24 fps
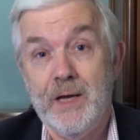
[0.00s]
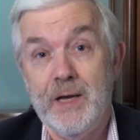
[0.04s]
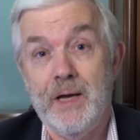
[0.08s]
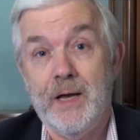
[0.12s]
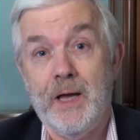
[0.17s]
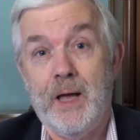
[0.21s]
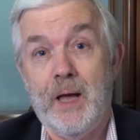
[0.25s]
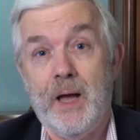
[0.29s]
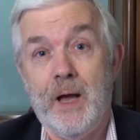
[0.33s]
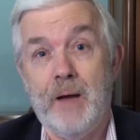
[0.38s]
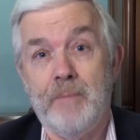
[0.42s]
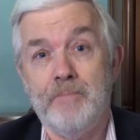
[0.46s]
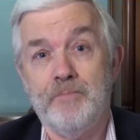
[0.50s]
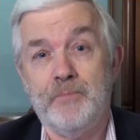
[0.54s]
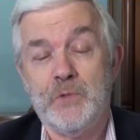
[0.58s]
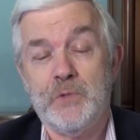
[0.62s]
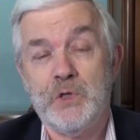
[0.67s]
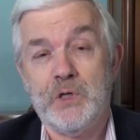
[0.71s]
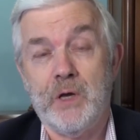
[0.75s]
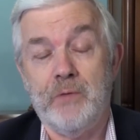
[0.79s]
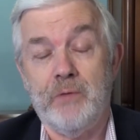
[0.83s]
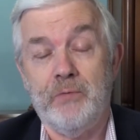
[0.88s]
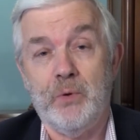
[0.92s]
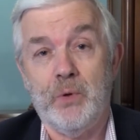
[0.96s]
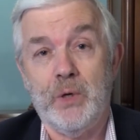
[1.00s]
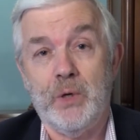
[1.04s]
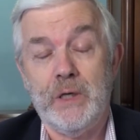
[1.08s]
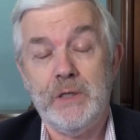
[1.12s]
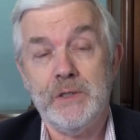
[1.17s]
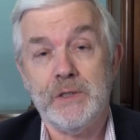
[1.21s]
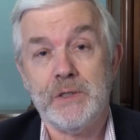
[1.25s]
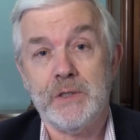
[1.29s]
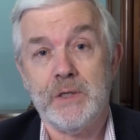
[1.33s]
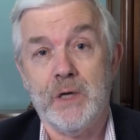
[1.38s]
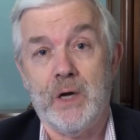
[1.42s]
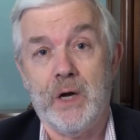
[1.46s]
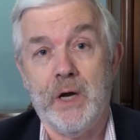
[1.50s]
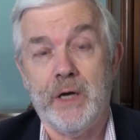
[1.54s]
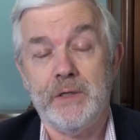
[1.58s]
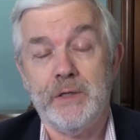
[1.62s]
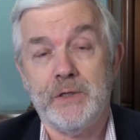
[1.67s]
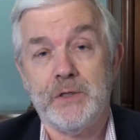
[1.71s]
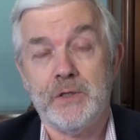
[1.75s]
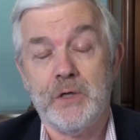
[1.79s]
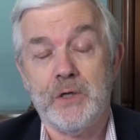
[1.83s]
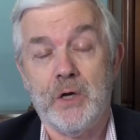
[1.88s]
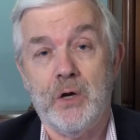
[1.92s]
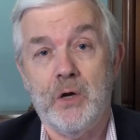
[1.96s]
Um, to give you an insight,
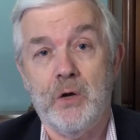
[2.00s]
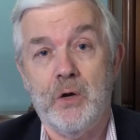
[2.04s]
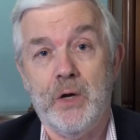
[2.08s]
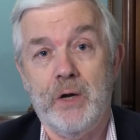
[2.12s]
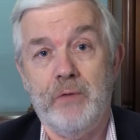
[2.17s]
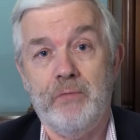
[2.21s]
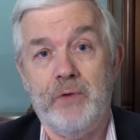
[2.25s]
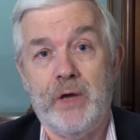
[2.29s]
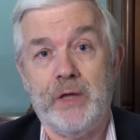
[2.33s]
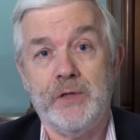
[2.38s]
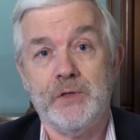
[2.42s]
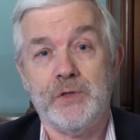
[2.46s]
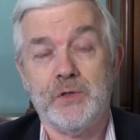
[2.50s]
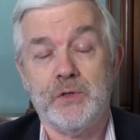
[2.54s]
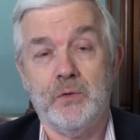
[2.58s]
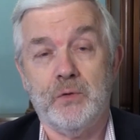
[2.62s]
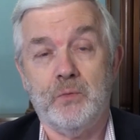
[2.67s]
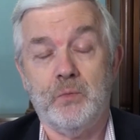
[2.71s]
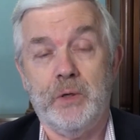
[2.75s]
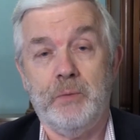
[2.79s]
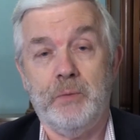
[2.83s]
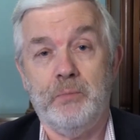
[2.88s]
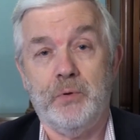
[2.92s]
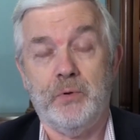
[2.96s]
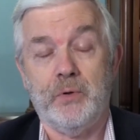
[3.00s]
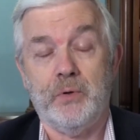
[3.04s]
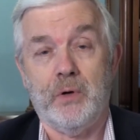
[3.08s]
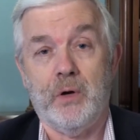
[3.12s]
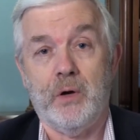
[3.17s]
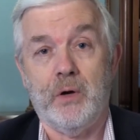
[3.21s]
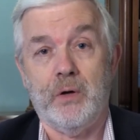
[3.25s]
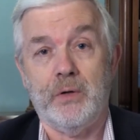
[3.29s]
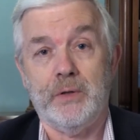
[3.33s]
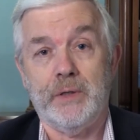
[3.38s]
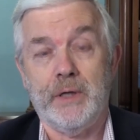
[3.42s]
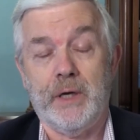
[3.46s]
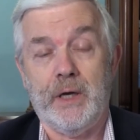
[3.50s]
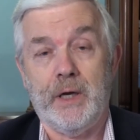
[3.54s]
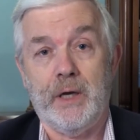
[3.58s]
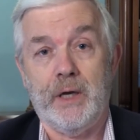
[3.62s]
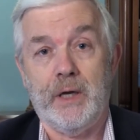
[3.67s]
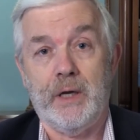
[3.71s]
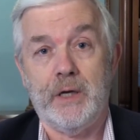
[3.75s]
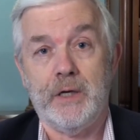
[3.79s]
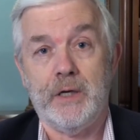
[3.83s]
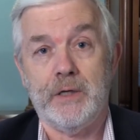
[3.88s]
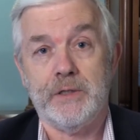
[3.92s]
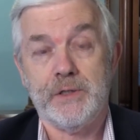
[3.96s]
so events that we put on
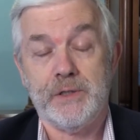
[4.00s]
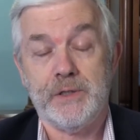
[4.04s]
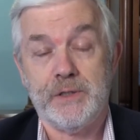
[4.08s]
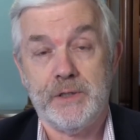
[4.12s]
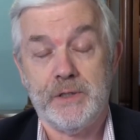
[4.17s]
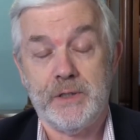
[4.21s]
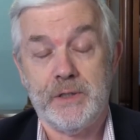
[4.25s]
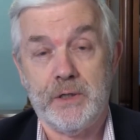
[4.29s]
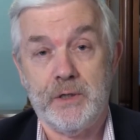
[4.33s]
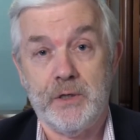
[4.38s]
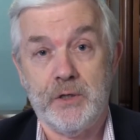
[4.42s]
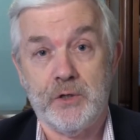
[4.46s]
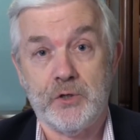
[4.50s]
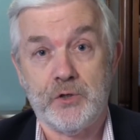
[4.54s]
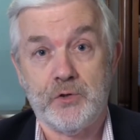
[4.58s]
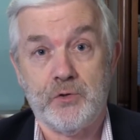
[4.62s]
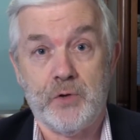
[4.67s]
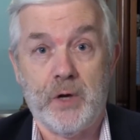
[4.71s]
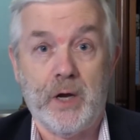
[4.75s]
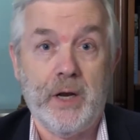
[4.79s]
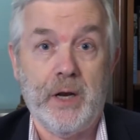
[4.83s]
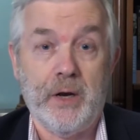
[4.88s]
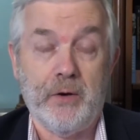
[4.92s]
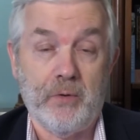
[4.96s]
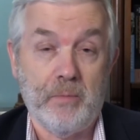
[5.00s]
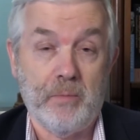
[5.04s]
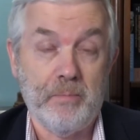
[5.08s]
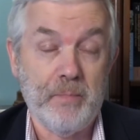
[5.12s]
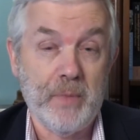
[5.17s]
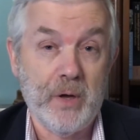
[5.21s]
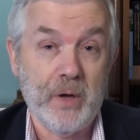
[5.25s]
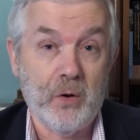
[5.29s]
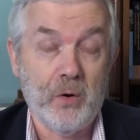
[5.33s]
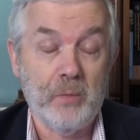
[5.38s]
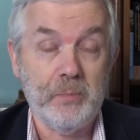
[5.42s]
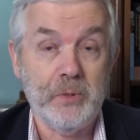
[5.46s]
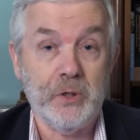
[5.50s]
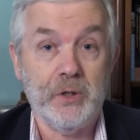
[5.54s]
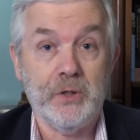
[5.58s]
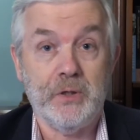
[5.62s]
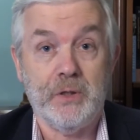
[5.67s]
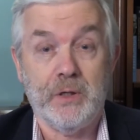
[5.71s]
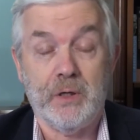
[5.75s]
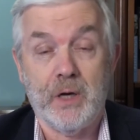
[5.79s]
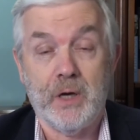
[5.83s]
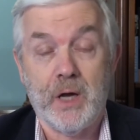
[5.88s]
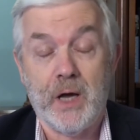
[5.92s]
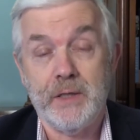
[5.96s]
in Sydney, Australia, and Melbourne
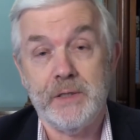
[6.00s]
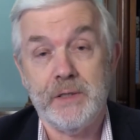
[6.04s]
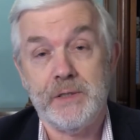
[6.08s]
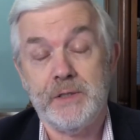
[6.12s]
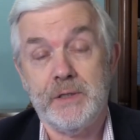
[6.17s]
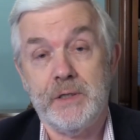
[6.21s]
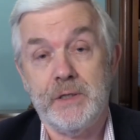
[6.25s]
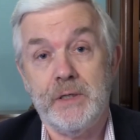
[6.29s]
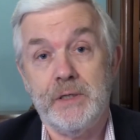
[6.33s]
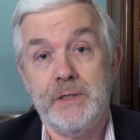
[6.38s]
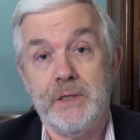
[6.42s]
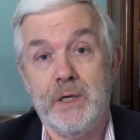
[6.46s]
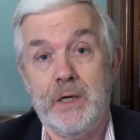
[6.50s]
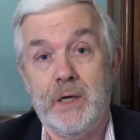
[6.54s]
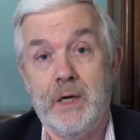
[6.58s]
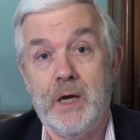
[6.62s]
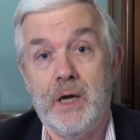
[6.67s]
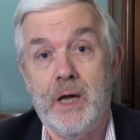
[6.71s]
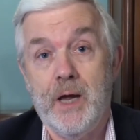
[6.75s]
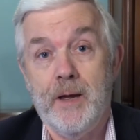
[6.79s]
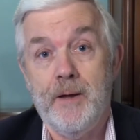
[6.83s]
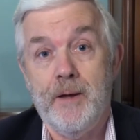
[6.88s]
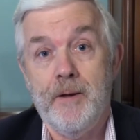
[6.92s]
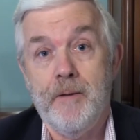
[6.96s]
and other cities here,